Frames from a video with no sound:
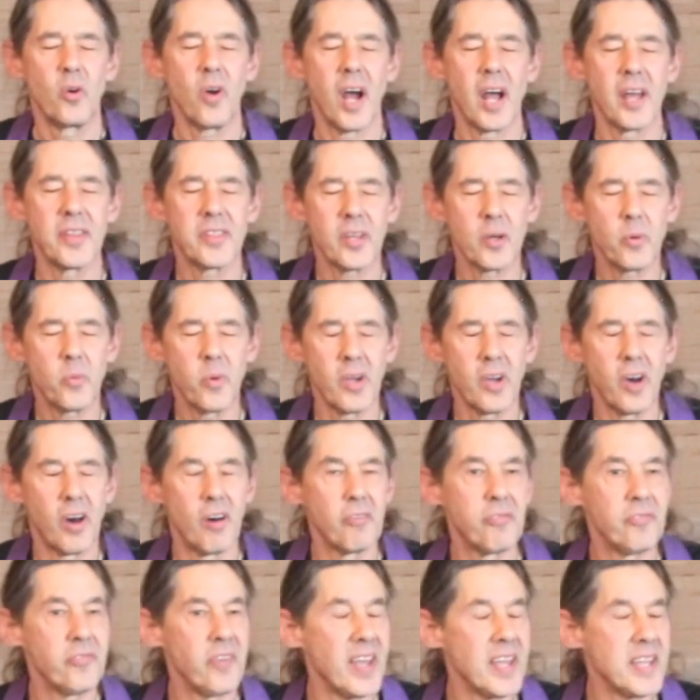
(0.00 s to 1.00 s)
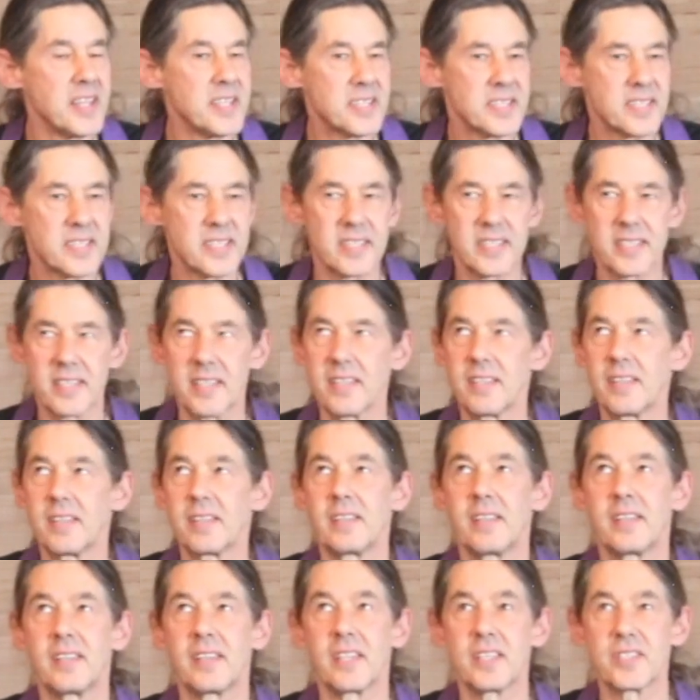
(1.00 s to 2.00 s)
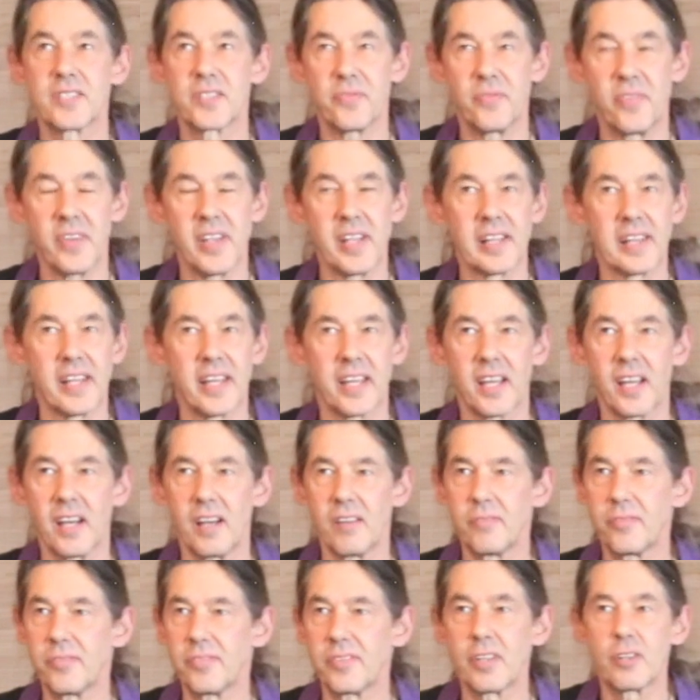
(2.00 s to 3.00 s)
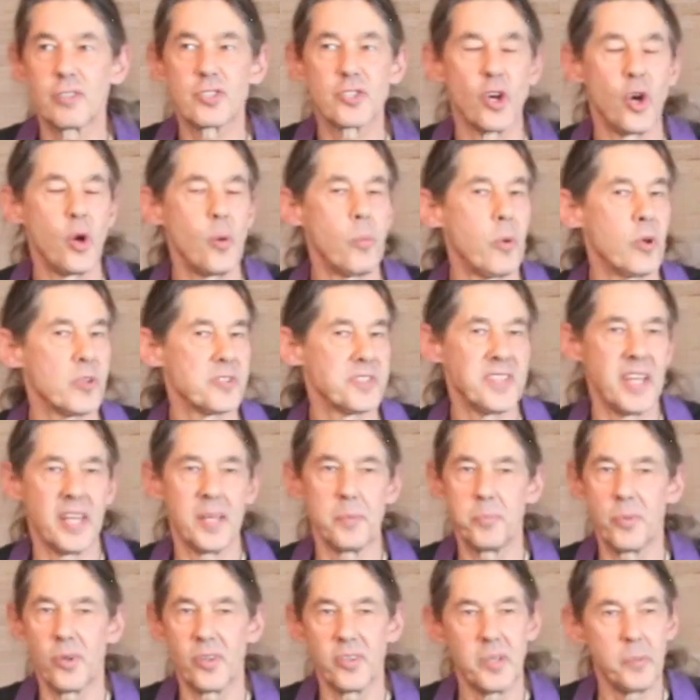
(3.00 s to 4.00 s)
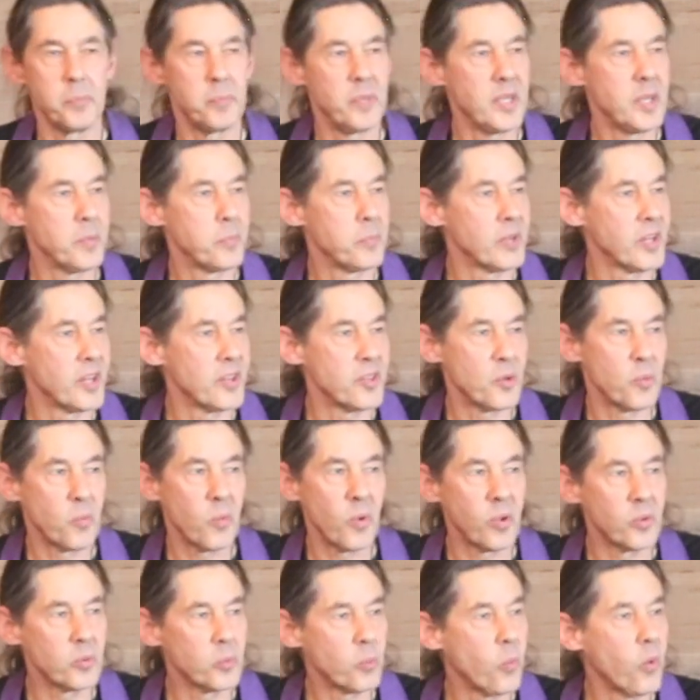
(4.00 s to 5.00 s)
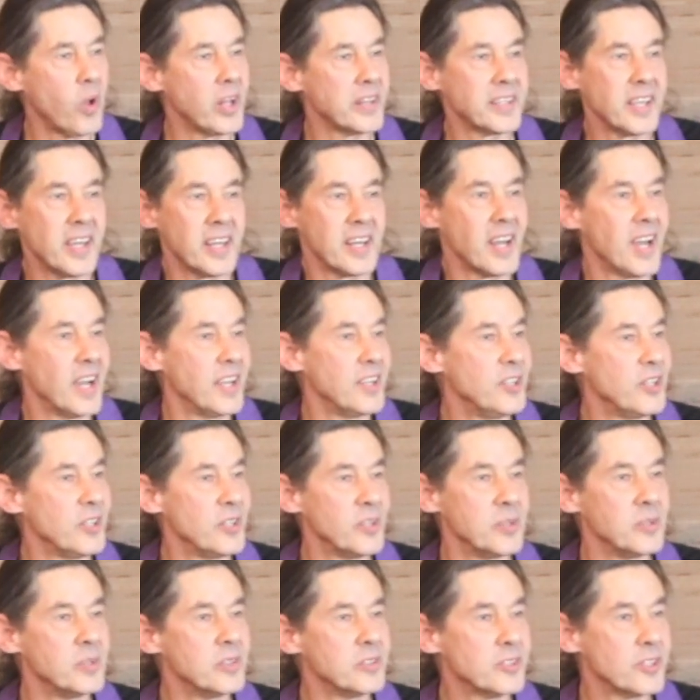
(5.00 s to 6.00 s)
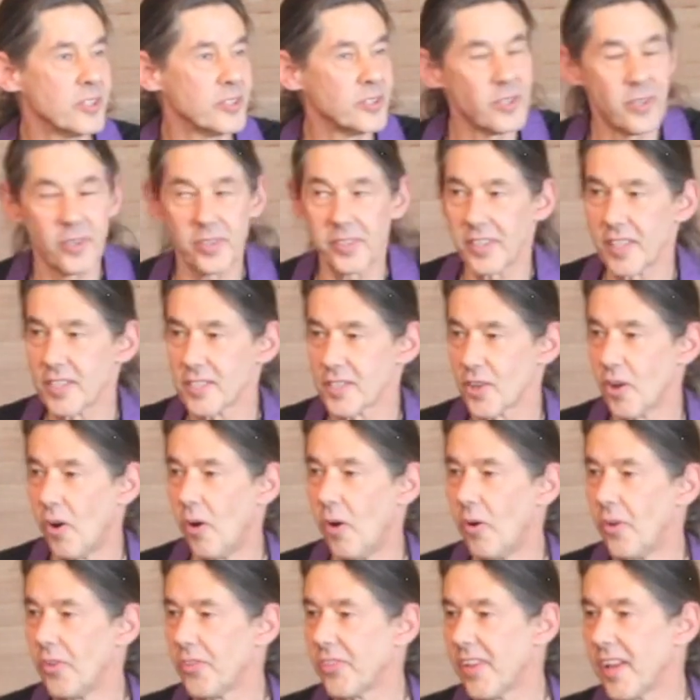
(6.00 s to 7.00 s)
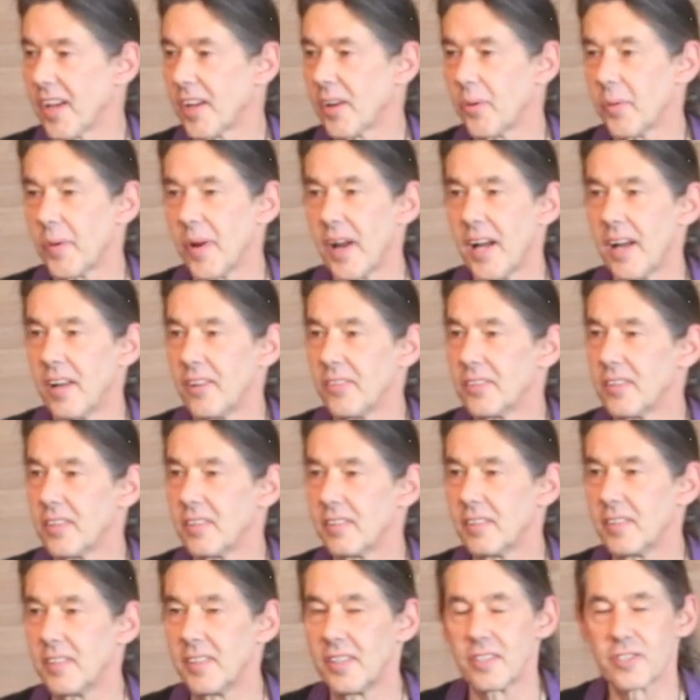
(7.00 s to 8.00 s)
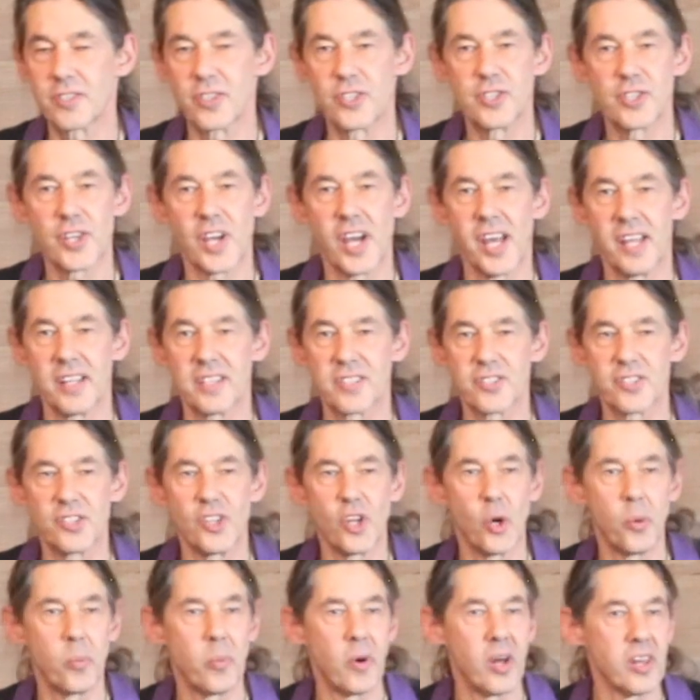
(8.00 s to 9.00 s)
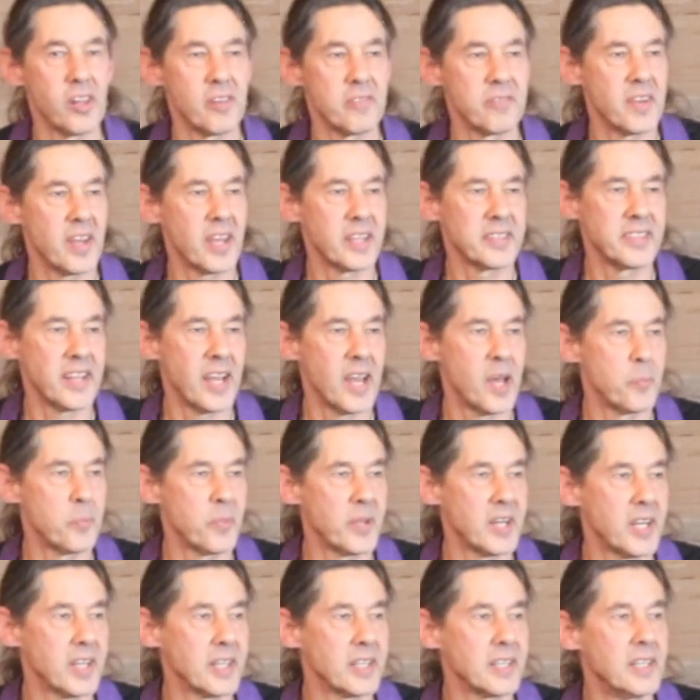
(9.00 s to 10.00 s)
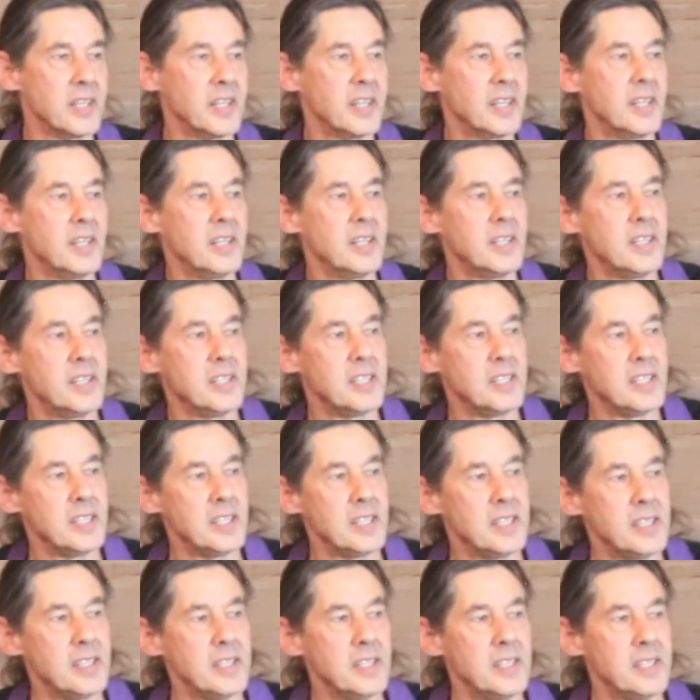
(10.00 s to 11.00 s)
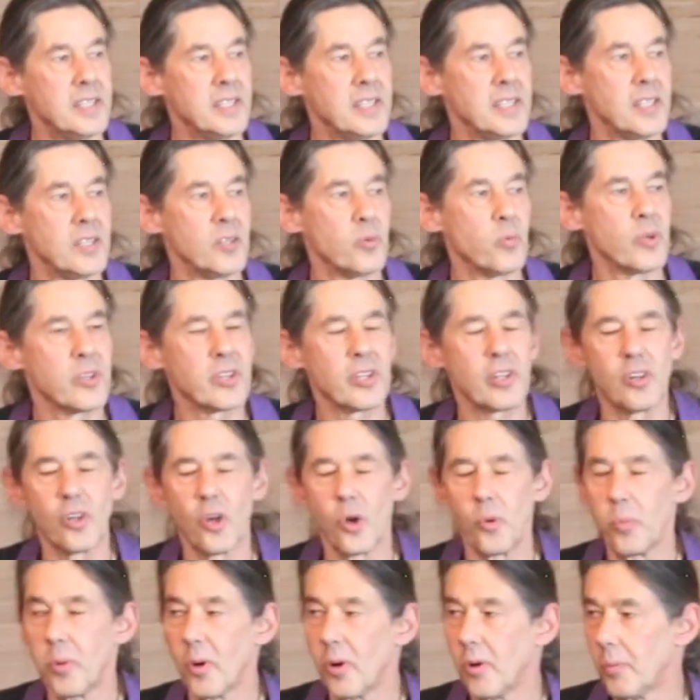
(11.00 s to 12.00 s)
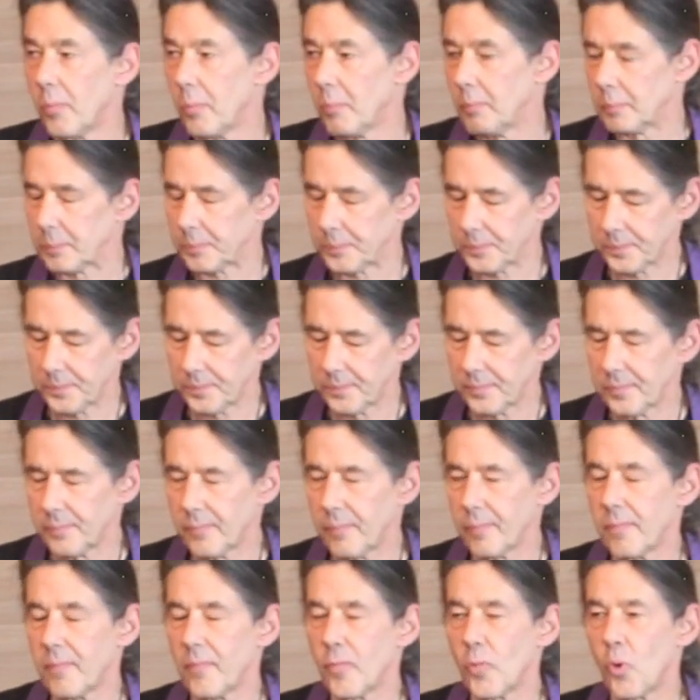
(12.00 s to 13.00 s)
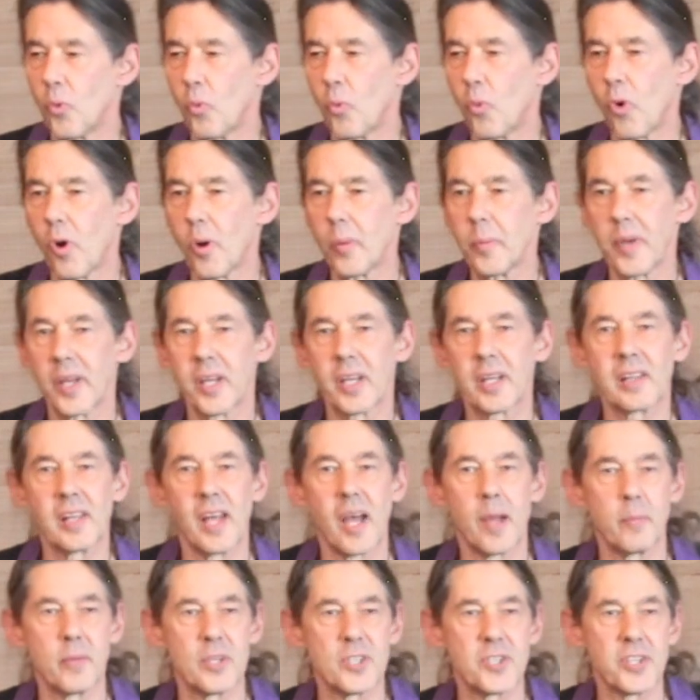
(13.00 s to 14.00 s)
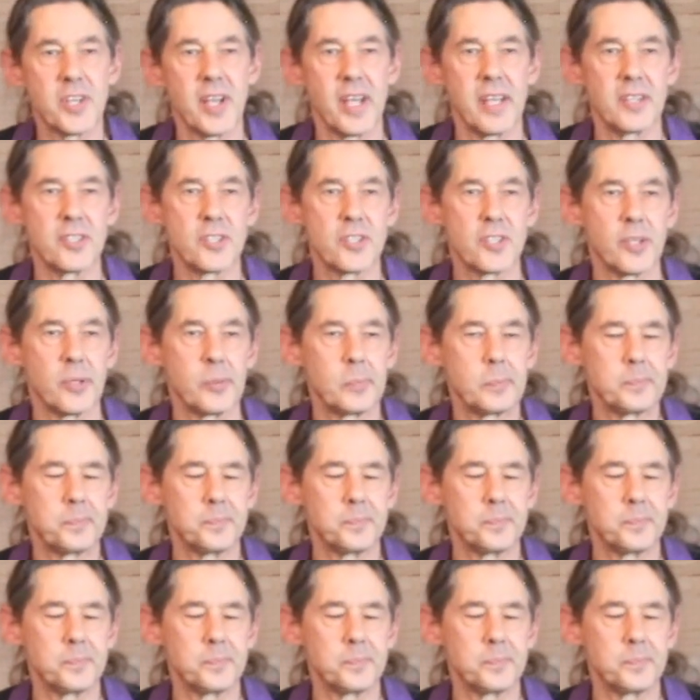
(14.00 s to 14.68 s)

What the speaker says: I think we all face this feeling of, there's almost 8 billion people in the world, what can I do to turn this whole thing around? There's a giant snowball effect happening with global warming, climate change.